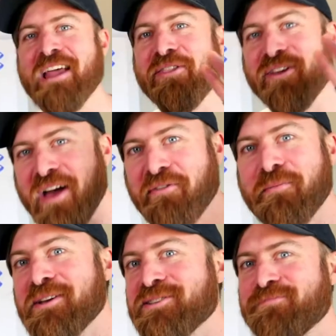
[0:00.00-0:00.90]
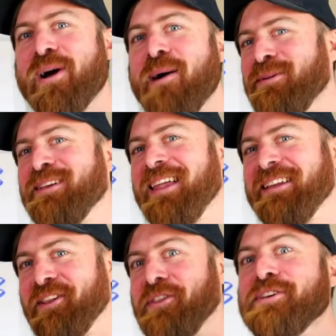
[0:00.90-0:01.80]
Now the government's probably
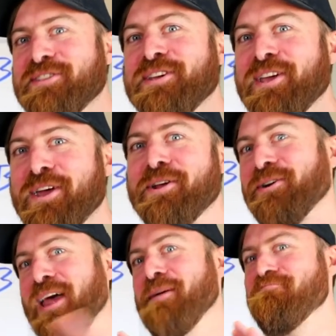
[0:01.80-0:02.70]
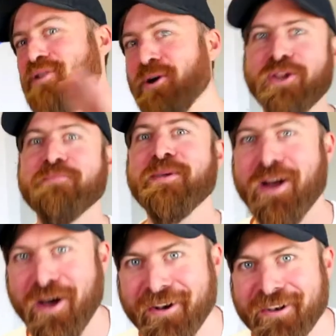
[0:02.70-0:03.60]
like listening in or like putting me
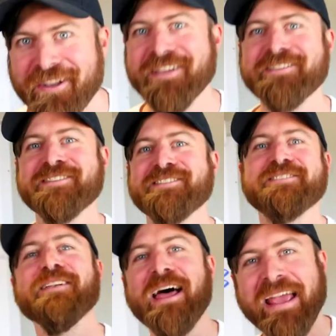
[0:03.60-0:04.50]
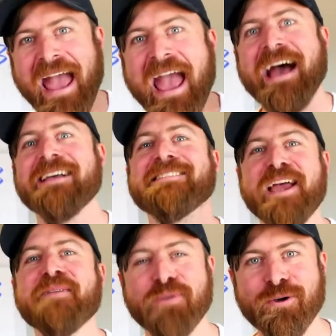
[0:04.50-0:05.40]
on a list like as
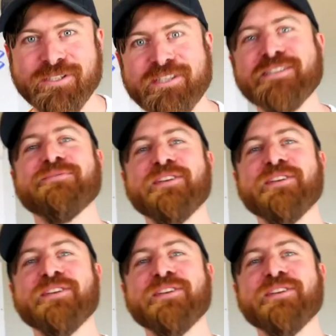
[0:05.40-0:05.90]
I post this